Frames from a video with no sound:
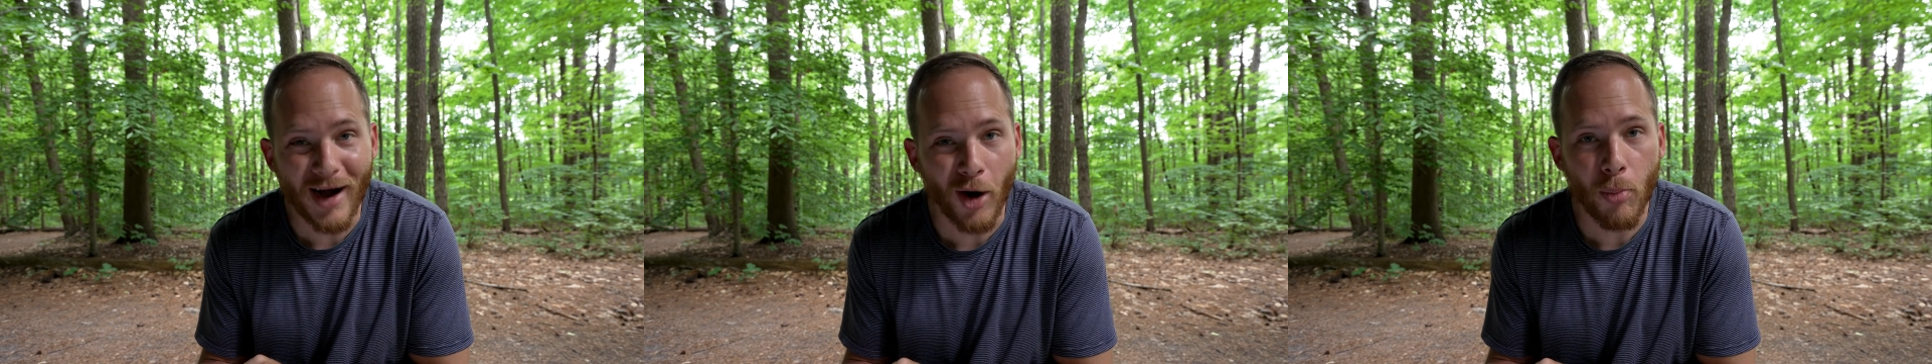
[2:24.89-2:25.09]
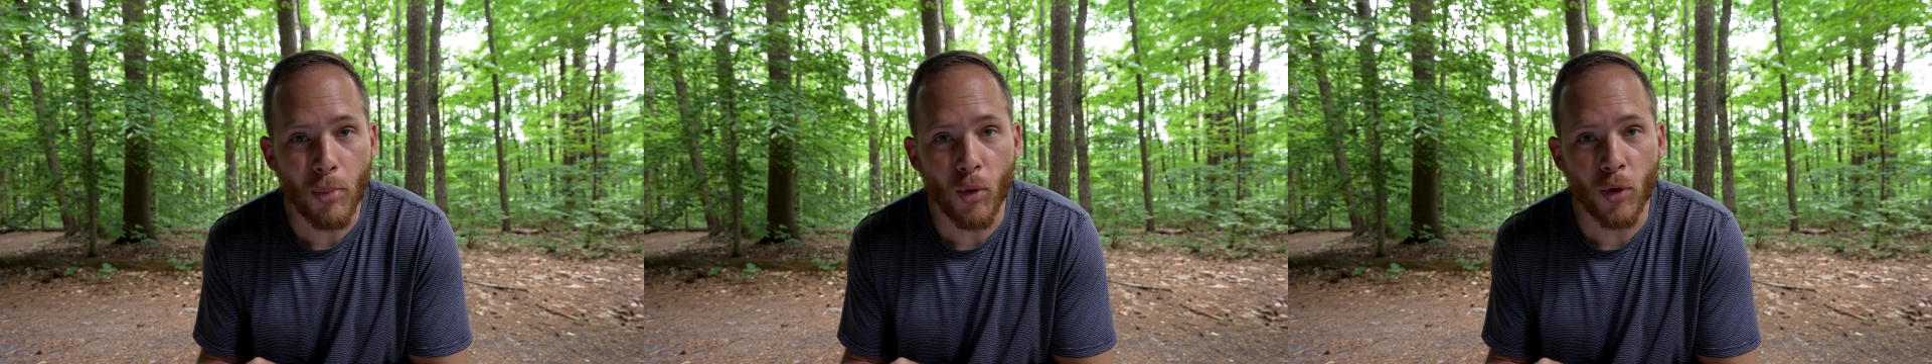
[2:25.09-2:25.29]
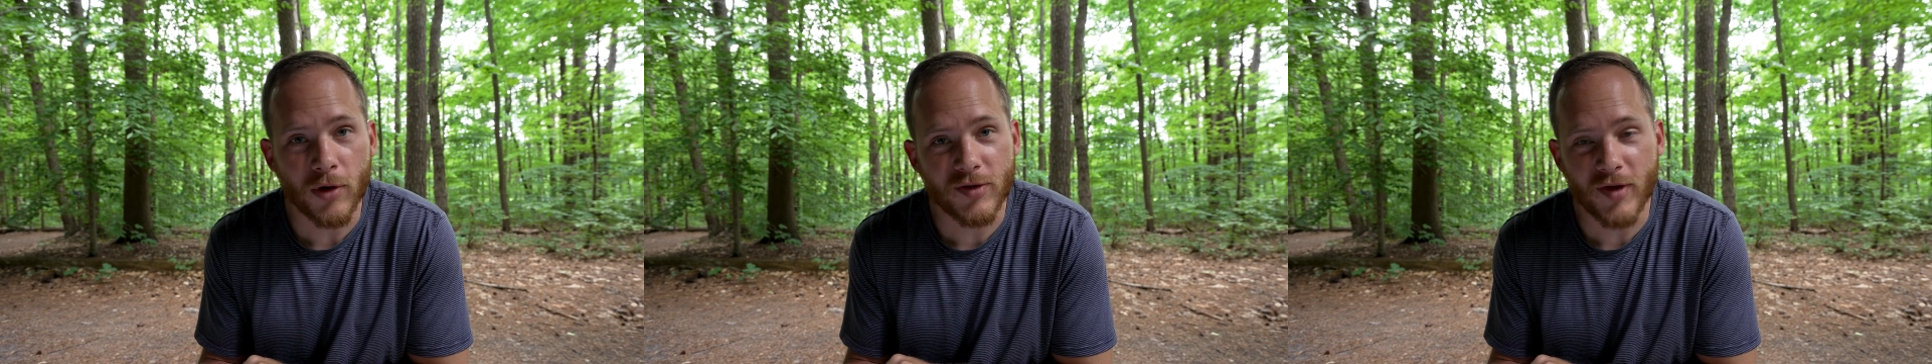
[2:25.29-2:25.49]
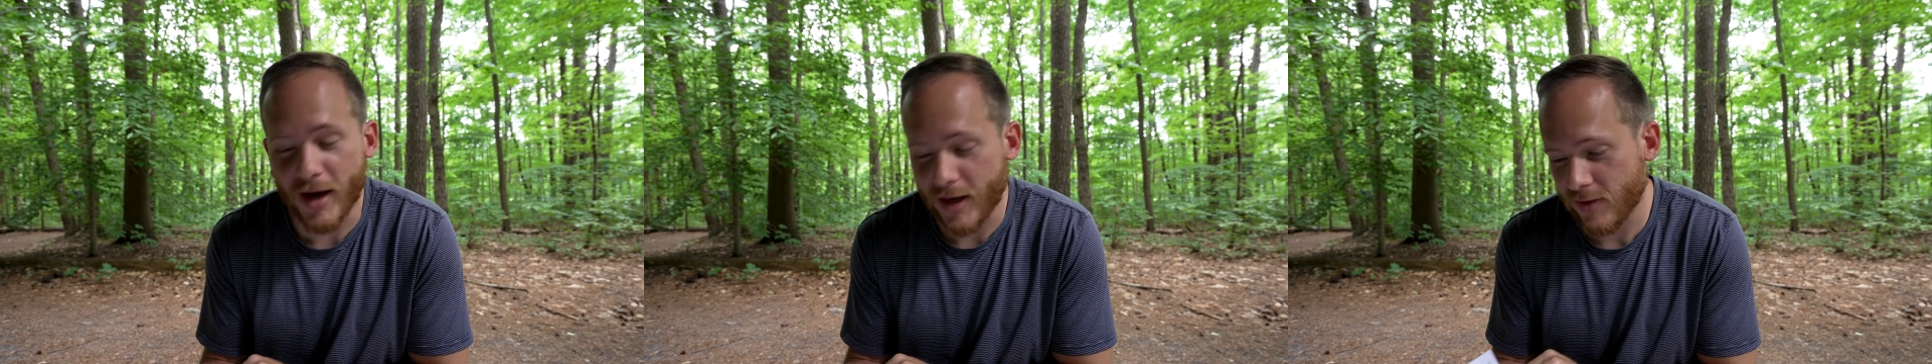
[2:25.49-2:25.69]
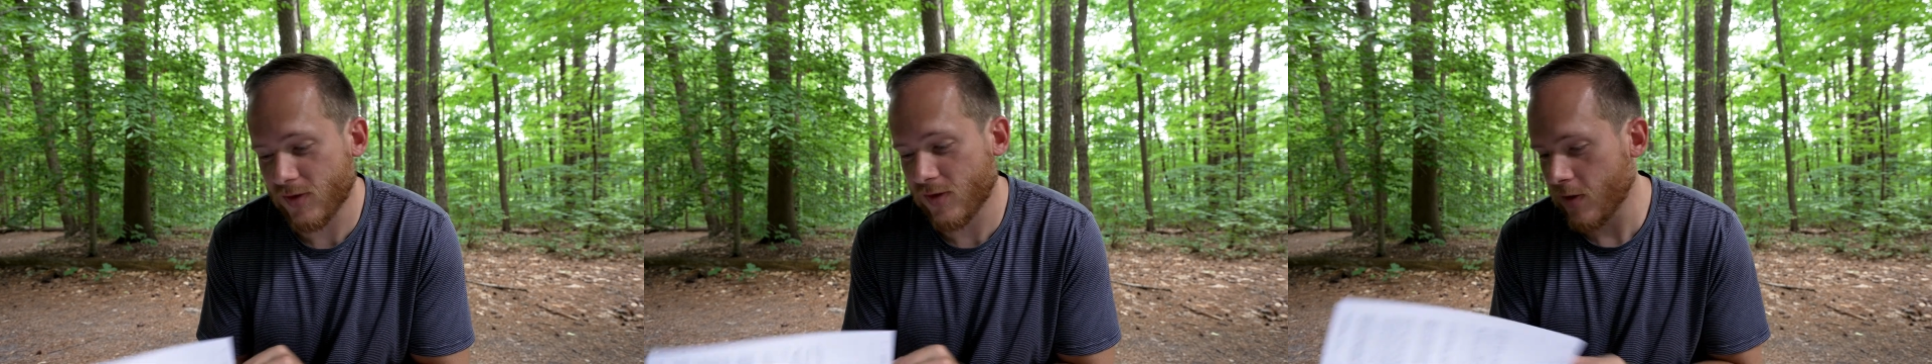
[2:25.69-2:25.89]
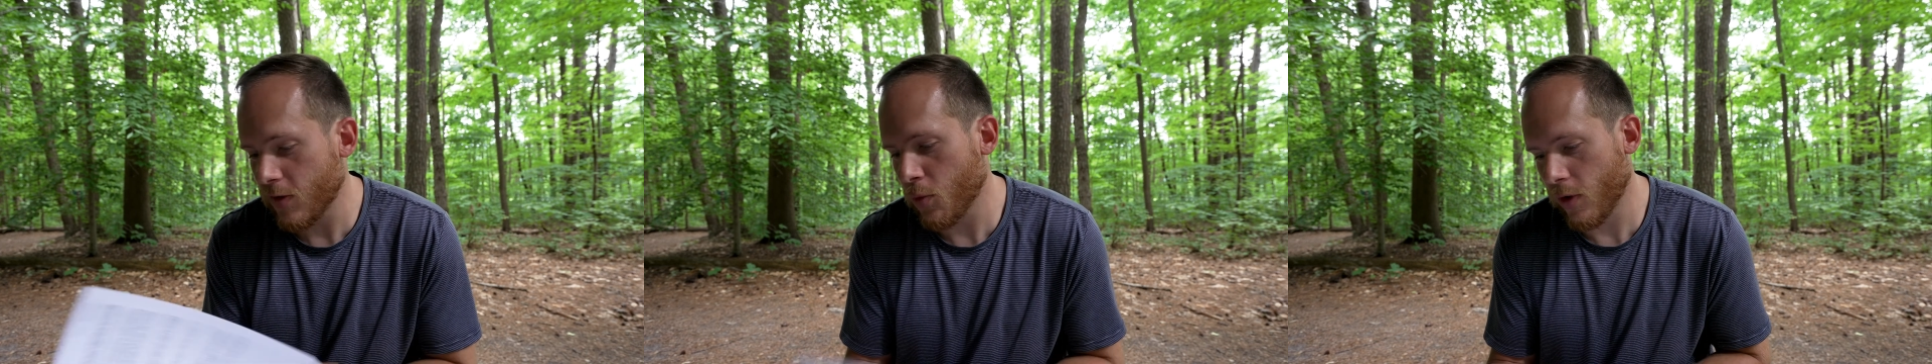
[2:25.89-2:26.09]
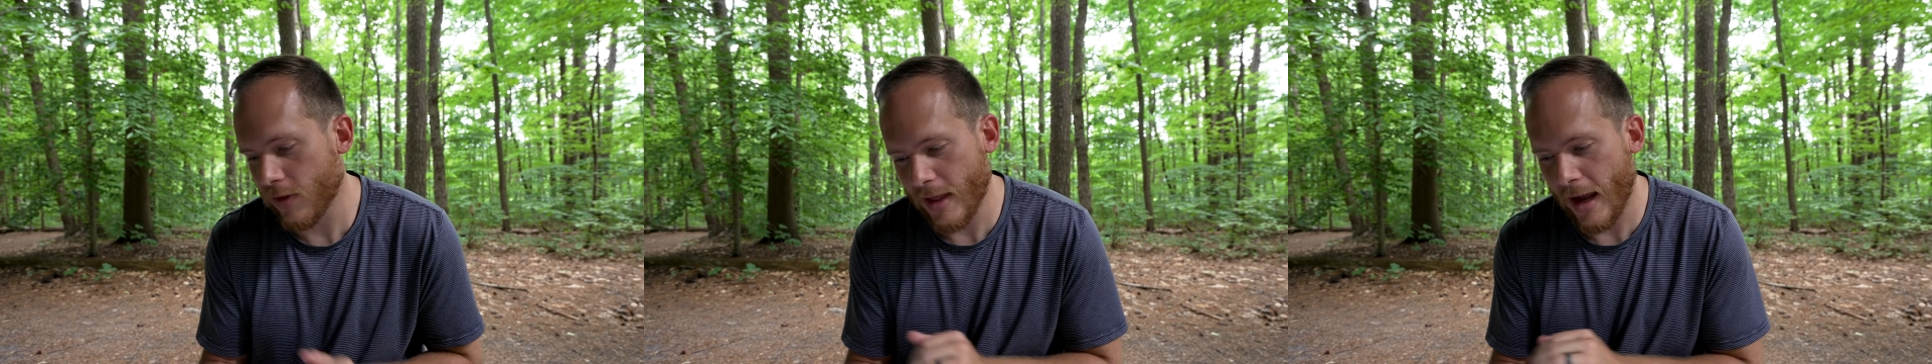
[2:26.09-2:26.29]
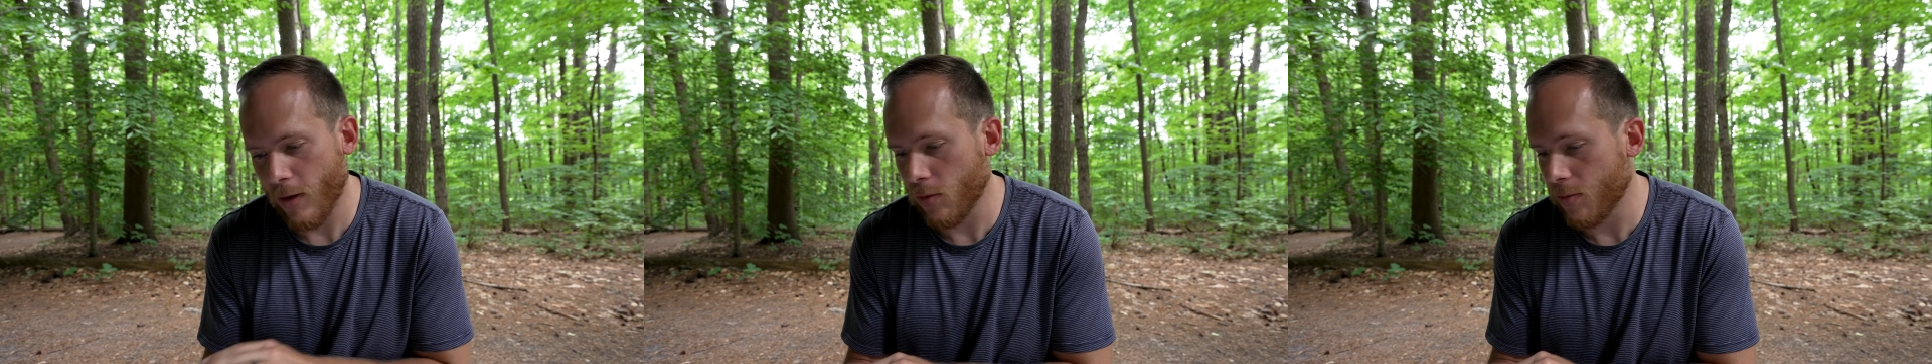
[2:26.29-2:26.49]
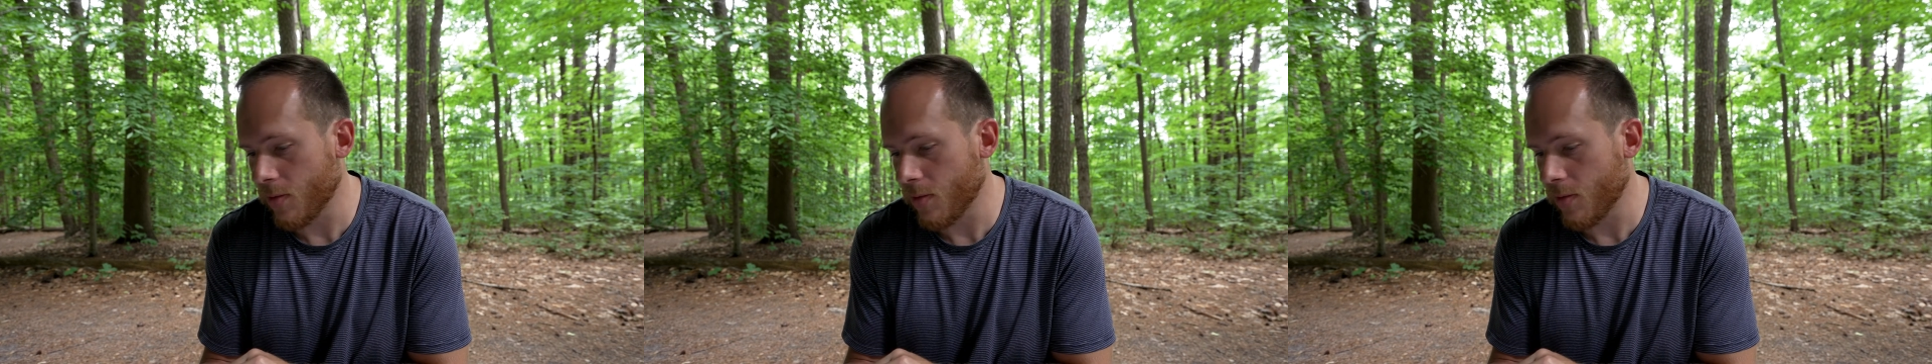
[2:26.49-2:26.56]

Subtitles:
airports. I could see where that would